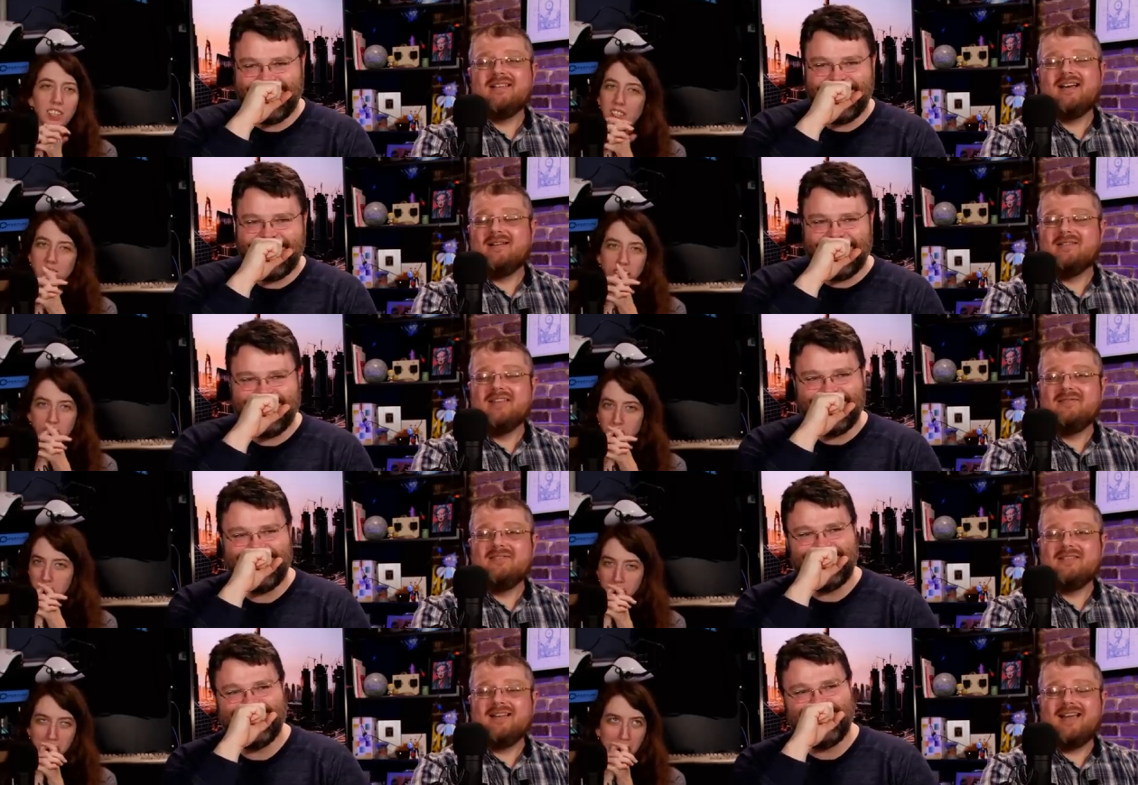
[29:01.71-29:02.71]
Speaker 1: God, I would
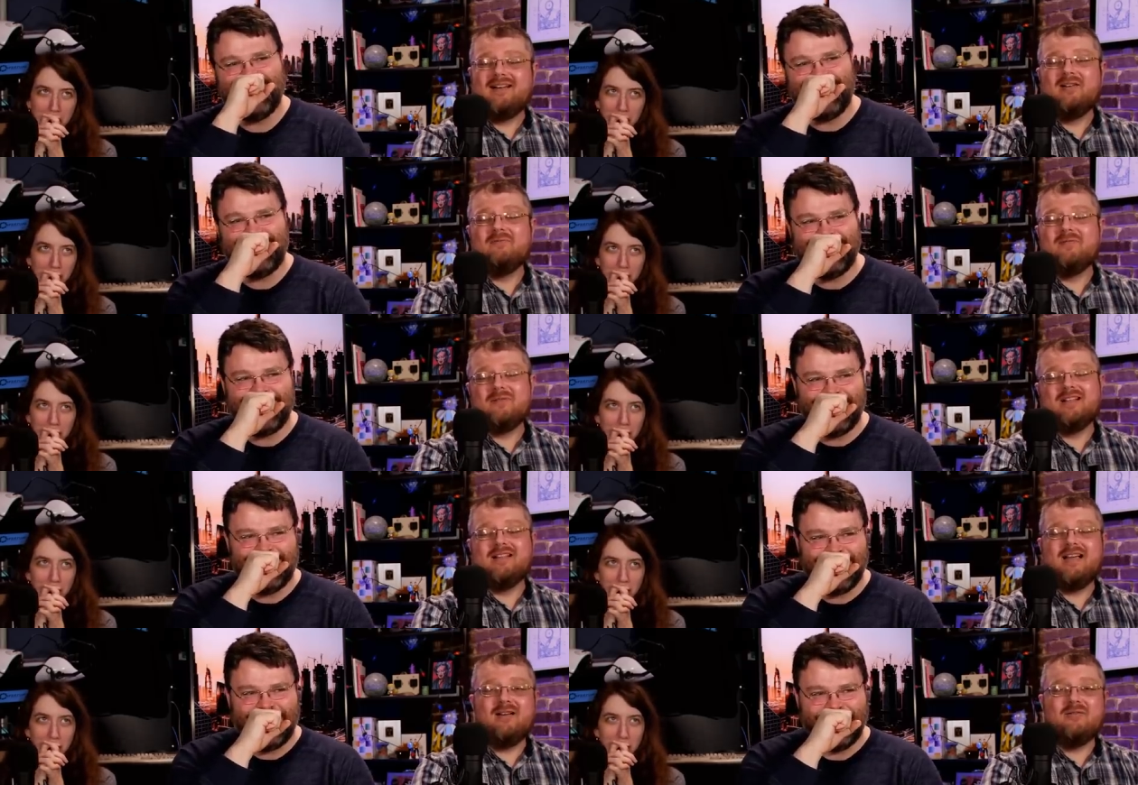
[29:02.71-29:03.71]
love. I don't know if
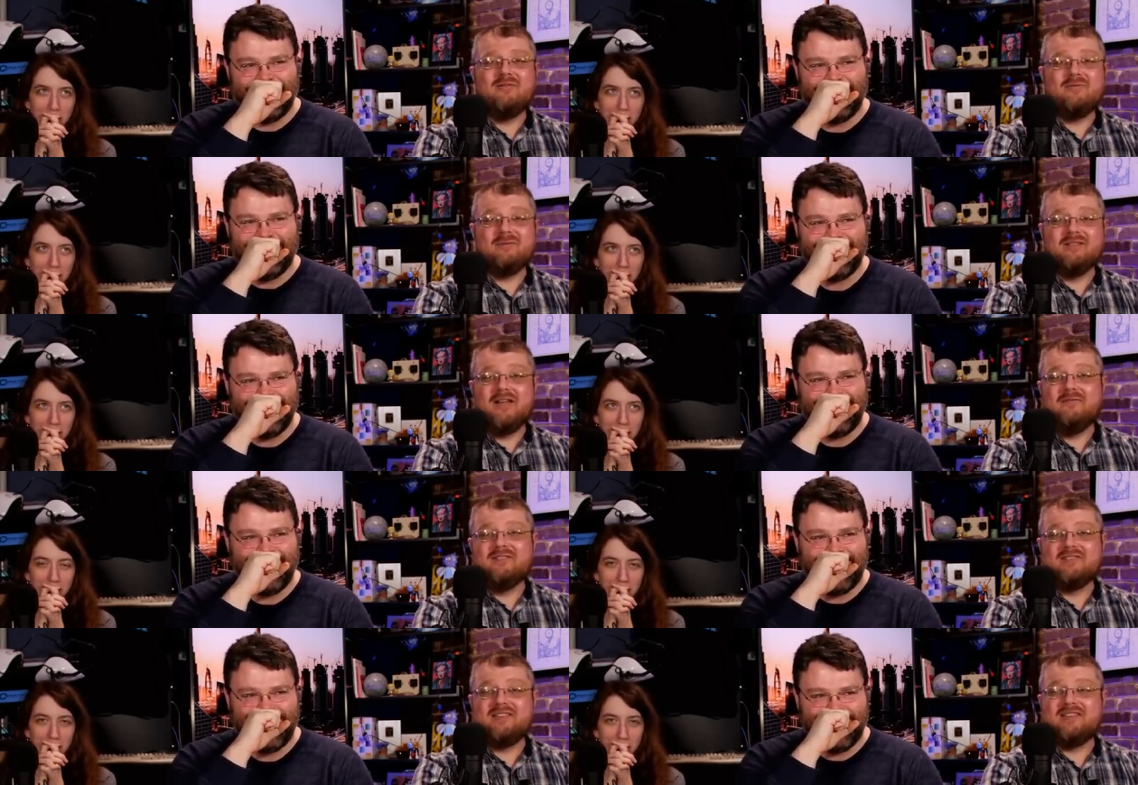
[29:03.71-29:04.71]
well, I don't know if I would
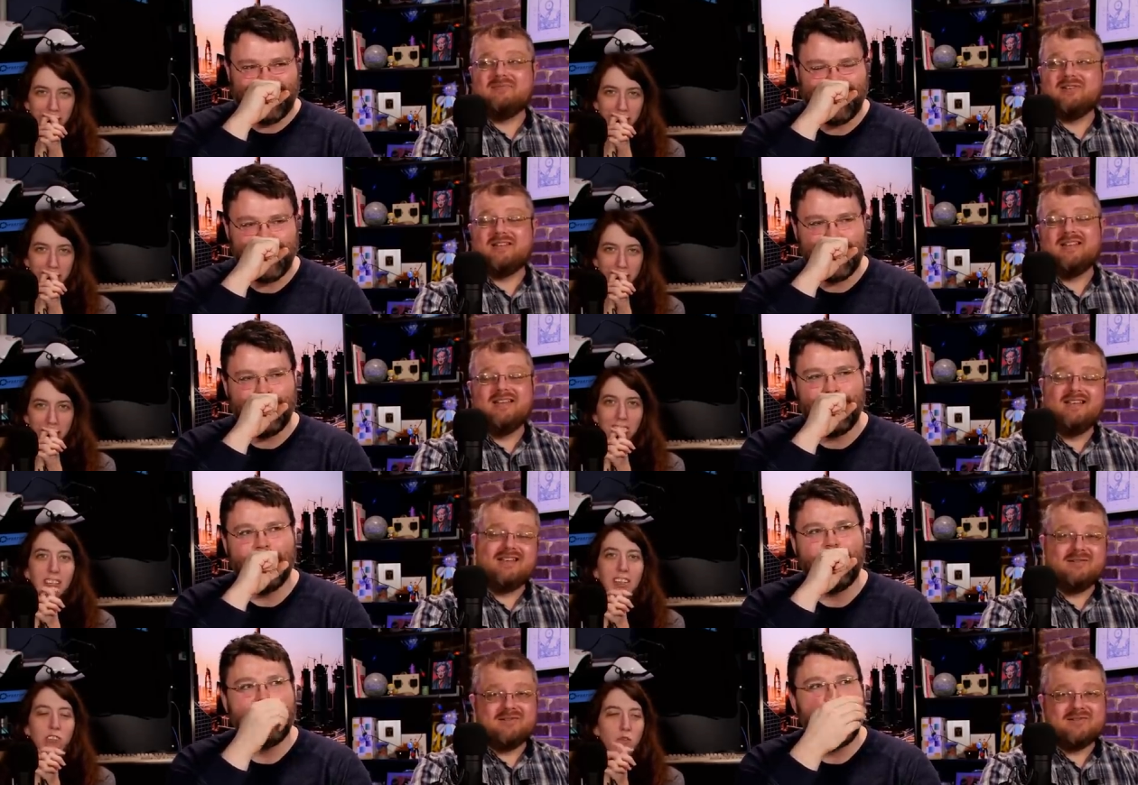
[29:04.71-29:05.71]
love to see it, but
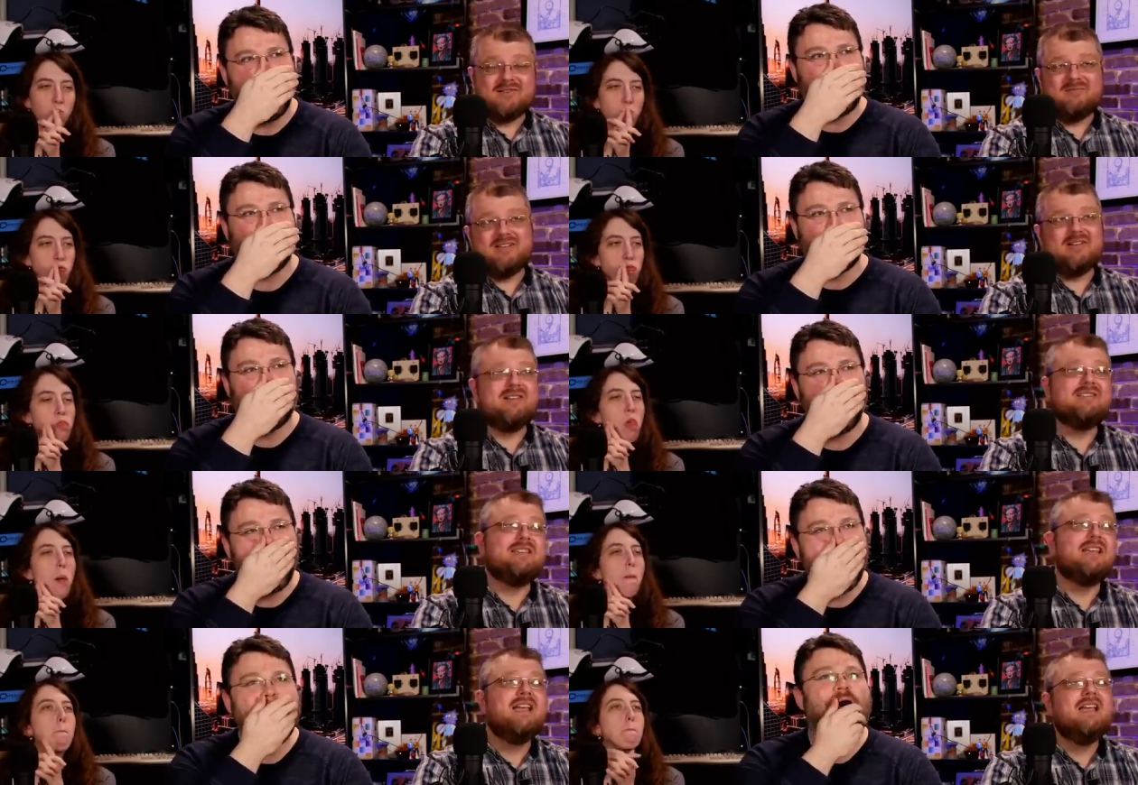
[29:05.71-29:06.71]
it would certainly be
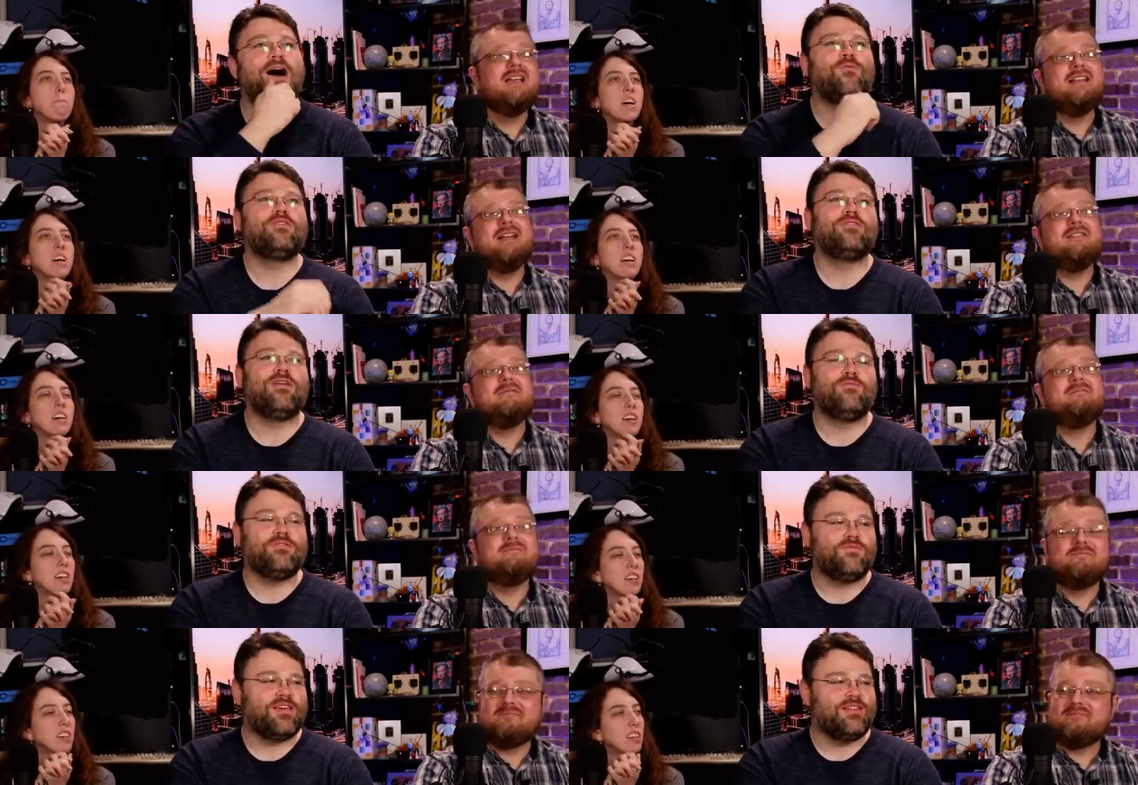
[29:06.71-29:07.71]
interesting. I now, wonder. I
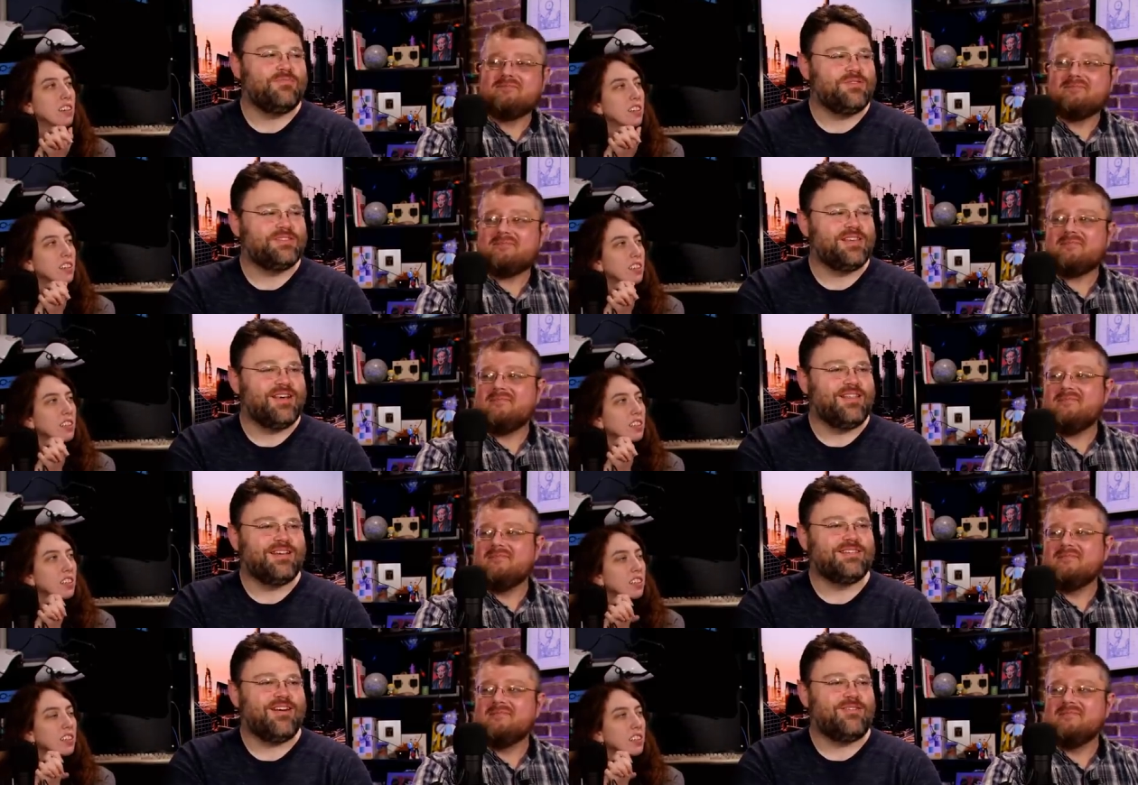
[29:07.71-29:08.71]
wonder if we can abuse the
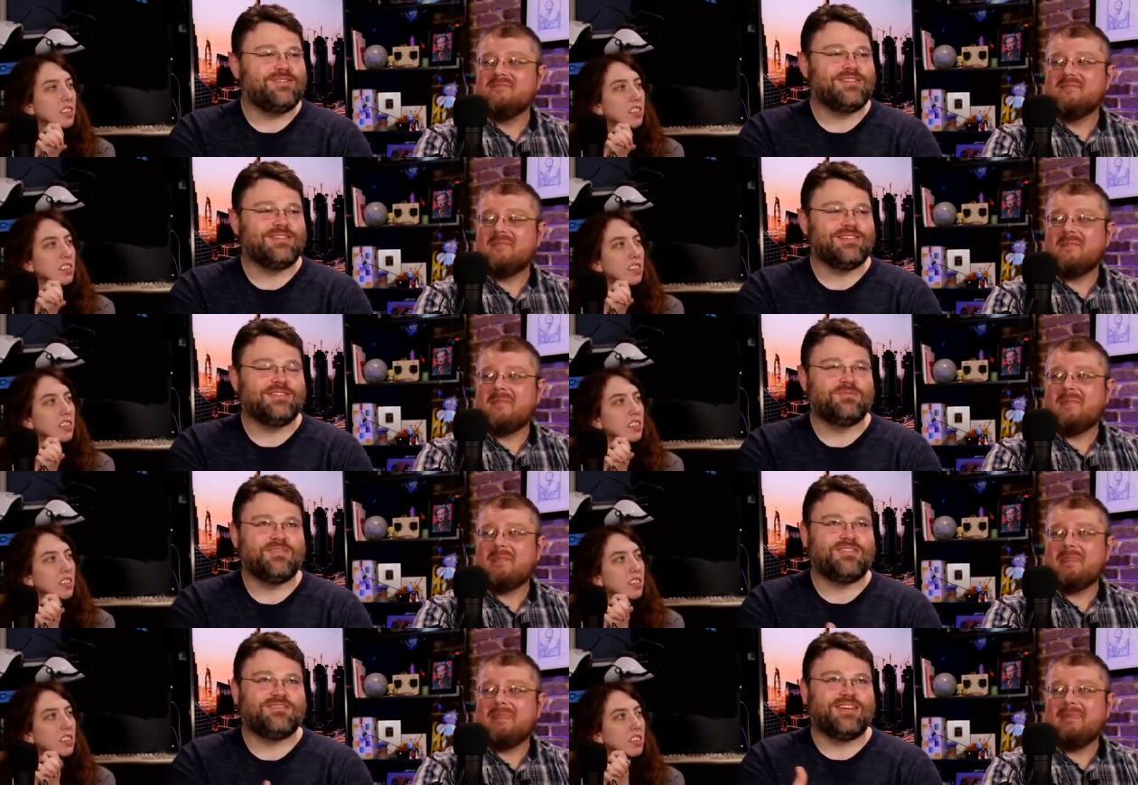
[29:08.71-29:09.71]
Alexa always listening
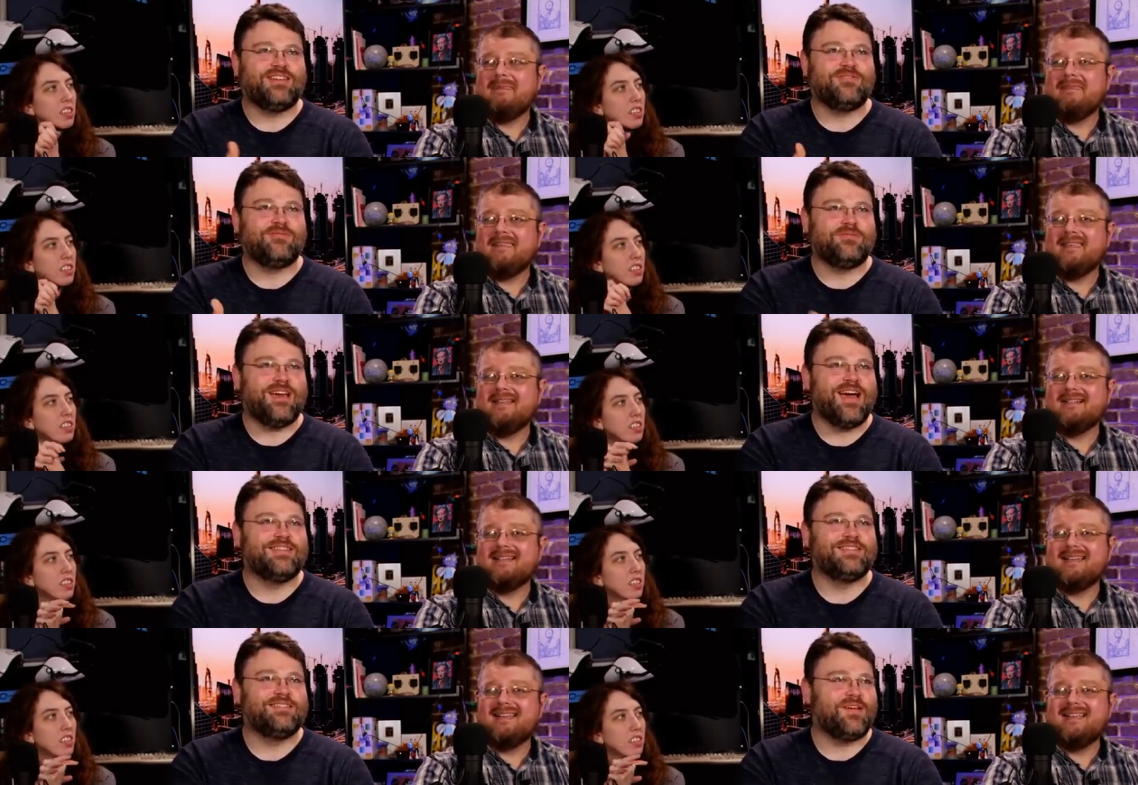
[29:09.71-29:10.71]
speaker to get it to order
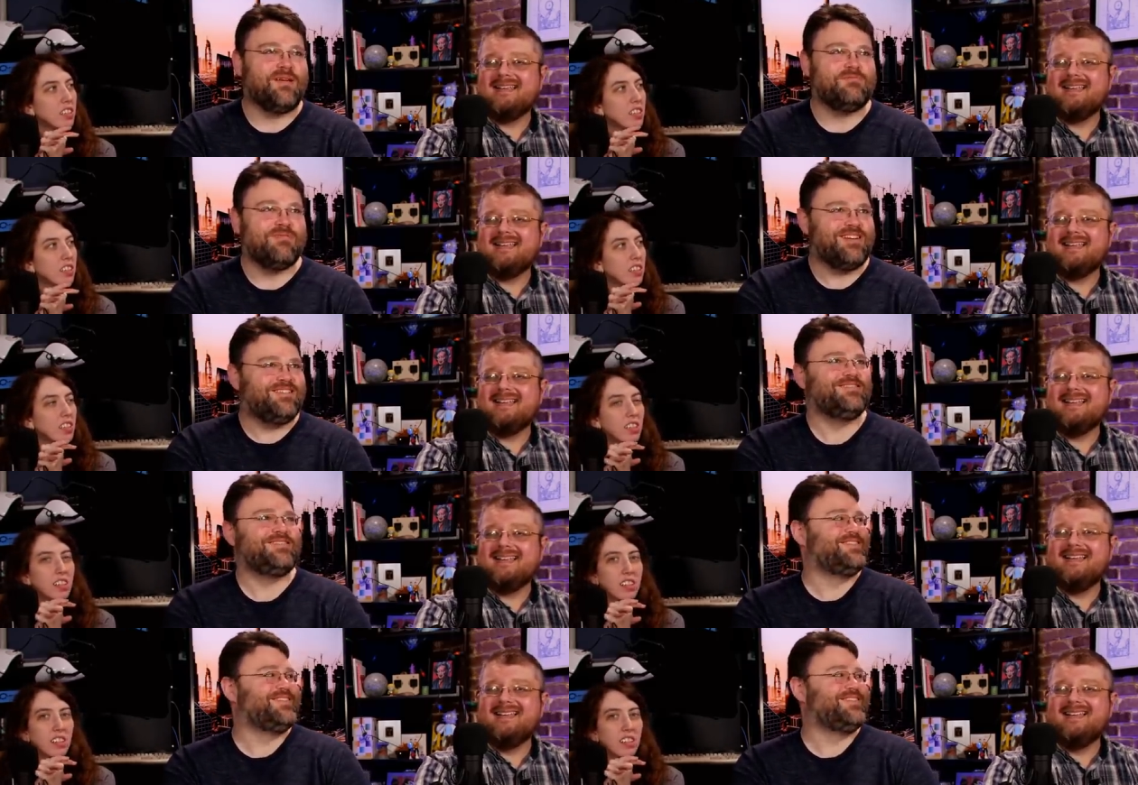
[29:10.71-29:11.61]
that instead of gummy bears.